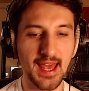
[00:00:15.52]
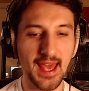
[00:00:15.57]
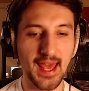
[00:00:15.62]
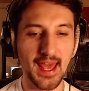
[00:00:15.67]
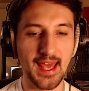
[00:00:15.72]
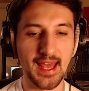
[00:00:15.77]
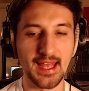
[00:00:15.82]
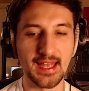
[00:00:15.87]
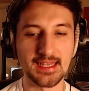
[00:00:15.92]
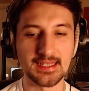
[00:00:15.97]

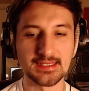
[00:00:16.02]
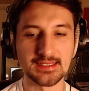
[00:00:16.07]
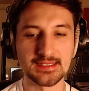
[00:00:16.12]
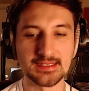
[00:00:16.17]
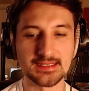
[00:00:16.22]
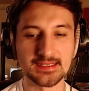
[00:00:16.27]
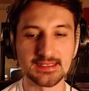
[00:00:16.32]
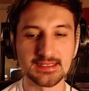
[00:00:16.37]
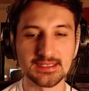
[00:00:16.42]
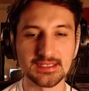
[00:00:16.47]

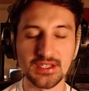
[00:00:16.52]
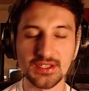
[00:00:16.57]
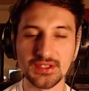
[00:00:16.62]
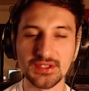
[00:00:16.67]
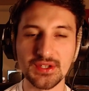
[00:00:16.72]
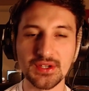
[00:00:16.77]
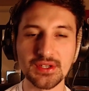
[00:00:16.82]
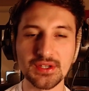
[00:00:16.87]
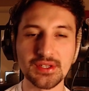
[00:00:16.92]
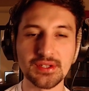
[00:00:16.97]
And
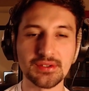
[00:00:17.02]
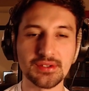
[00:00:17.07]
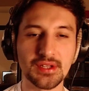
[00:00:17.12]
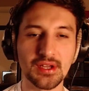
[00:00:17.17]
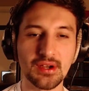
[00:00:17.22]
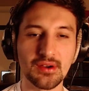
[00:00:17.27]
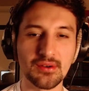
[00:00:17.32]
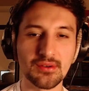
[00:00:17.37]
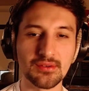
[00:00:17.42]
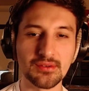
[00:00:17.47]
just so you
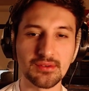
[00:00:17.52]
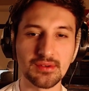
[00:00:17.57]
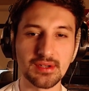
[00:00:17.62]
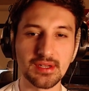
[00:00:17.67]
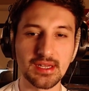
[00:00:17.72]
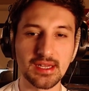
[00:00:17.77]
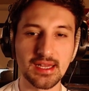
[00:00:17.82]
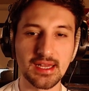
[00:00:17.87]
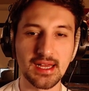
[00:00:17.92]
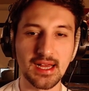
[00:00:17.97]
know,
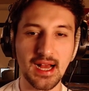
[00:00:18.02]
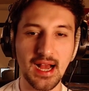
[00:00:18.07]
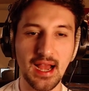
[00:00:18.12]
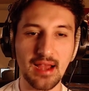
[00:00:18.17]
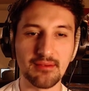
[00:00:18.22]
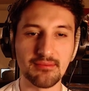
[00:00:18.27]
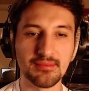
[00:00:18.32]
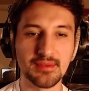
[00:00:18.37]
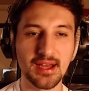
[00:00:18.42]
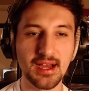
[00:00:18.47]

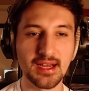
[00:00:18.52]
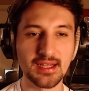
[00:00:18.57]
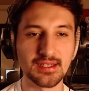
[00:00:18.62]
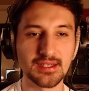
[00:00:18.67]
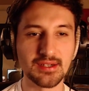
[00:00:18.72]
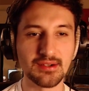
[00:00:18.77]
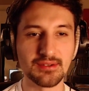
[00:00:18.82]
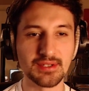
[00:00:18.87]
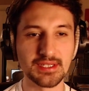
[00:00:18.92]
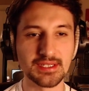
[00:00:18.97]
I'm
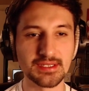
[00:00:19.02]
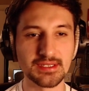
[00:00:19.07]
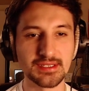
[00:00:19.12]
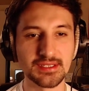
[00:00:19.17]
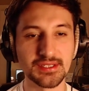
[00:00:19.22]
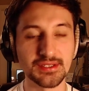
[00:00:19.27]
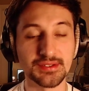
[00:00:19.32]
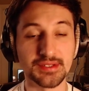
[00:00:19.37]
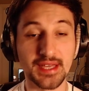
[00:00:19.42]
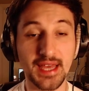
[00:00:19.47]
not
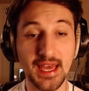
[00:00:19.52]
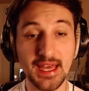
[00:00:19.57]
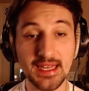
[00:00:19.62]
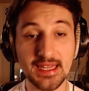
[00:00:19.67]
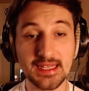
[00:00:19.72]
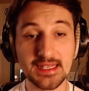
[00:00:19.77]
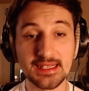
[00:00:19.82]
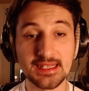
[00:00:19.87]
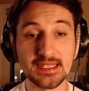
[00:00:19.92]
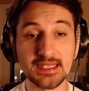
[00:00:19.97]
going to
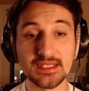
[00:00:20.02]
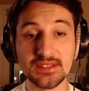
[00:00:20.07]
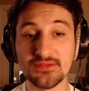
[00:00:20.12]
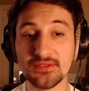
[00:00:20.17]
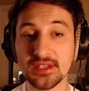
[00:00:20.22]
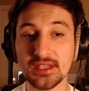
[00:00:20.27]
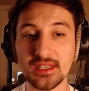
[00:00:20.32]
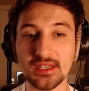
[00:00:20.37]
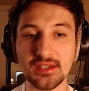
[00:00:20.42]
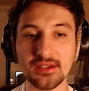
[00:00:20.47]
edit this
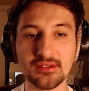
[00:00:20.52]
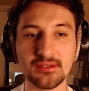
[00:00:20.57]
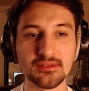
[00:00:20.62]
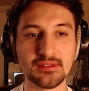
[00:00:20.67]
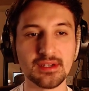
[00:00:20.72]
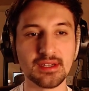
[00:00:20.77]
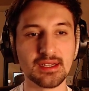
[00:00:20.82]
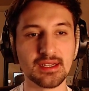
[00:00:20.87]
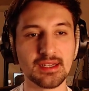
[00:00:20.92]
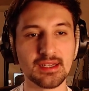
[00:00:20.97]

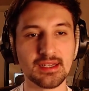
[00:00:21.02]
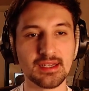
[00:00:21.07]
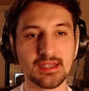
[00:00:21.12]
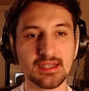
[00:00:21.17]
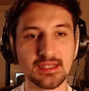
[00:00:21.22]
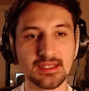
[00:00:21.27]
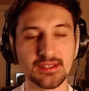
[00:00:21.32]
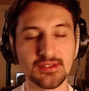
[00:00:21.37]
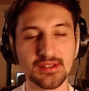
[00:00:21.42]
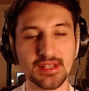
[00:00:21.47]
video
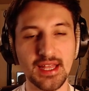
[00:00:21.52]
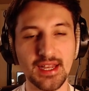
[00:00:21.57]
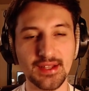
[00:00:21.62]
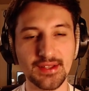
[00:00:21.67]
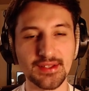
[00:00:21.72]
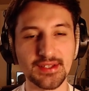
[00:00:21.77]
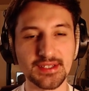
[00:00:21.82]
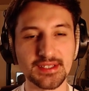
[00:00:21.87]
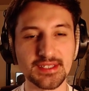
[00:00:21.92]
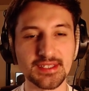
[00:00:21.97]
so that
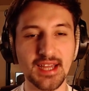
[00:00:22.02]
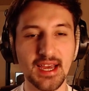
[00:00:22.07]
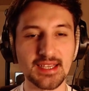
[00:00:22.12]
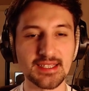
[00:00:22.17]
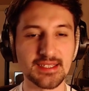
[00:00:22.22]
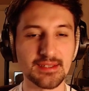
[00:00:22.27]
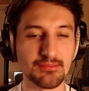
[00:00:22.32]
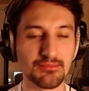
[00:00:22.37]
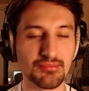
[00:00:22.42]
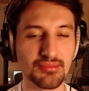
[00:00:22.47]
it looks
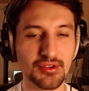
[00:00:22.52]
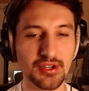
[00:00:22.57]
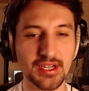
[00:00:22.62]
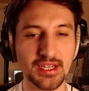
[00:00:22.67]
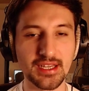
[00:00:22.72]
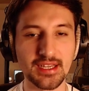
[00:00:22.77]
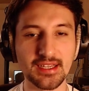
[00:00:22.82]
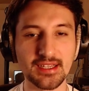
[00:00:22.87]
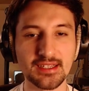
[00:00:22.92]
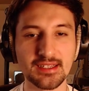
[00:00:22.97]
nice and
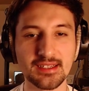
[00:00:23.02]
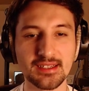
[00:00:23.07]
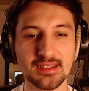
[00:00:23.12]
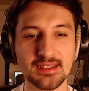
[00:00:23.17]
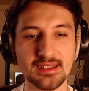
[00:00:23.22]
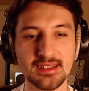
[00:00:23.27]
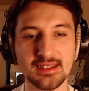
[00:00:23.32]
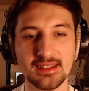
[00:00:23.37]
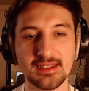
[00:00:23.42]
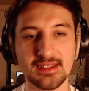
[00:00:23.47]
pretty
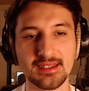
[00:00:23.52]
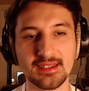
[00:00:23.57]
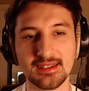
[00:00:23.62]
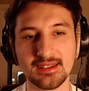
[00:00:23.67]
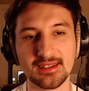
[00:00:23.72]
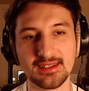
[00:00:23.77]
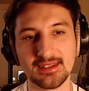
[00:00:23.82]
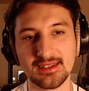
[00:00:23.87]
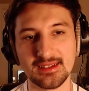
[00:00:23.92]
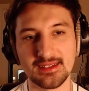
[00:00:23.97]

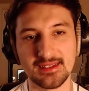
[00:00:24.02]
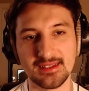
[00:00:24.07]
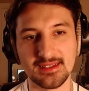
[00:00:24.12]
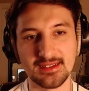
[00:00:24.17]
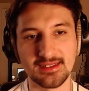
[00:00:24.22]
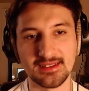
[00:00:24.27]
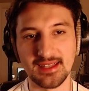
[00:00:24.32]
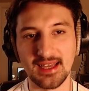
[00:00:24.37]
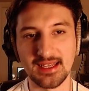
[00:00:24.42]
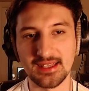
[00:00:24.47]

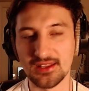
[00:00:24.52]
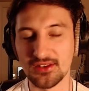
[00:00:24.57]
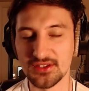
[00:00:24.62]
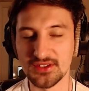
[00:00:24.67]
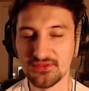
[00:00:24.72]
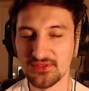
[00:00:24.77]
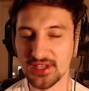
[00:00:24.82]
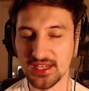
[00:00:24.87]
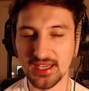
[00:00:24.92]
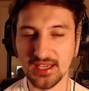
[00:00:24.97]
like
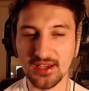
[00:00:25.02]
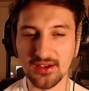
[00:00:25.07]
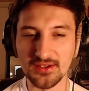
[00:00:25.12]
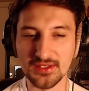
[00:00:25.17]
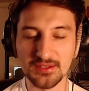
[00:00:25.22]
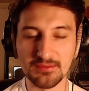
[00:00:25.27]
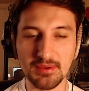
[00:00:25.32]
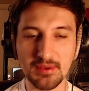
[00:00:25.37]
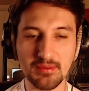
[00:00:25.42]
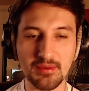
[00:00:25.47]
those
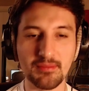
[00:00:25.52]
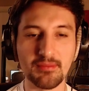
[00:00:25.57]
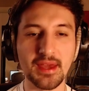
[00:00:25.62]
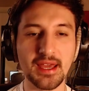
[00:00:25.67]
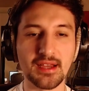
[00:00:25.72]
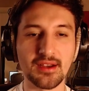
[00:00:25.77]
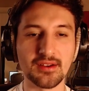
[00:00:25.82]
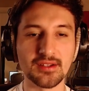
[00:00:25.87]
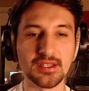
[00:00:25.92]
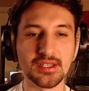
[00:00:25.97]
videos people
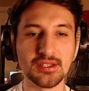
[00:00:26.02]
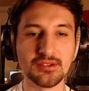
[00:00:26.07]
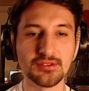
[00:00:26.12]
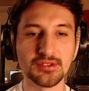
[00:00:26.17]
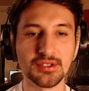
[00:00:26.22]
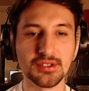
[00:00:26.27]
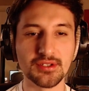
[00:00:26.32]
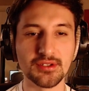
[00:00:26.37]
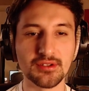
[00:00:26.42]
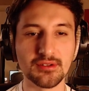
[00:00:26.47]
make on
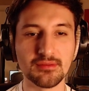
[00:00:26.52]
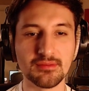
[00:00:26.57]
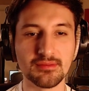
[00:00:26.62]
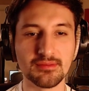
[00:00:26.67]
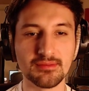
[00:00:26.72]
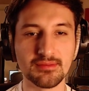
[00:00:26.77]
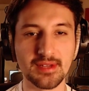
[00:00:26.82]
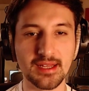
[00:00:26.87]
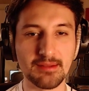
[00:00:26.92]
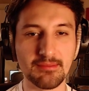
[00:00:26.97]
YouTube
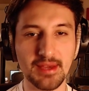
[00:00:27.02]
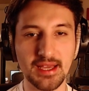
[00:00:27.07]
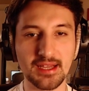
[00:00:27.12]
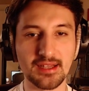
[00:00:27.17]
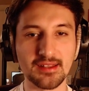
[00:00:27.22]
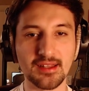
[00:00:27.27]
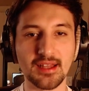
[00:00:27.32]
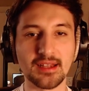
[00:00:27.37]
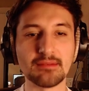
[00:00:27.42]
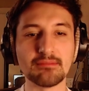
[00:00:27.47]
and
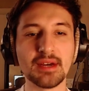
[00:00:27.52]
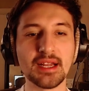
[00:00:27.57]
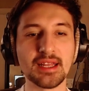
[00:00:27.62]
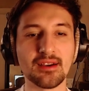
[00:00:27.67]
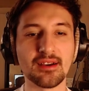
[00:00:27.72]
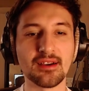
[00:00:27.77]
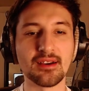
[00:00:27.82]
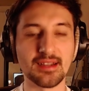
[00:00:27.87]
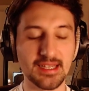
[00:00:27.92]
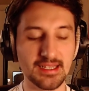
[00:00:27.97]
make a lot of
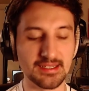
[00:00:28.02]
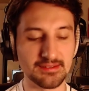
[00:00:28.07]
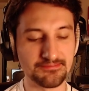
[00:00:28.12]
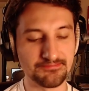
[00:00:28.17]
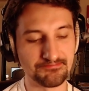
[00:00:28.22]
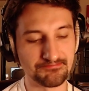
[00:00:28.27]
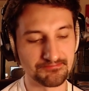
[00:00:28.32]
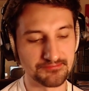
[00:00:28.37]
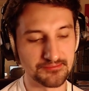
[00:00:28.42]
money on it.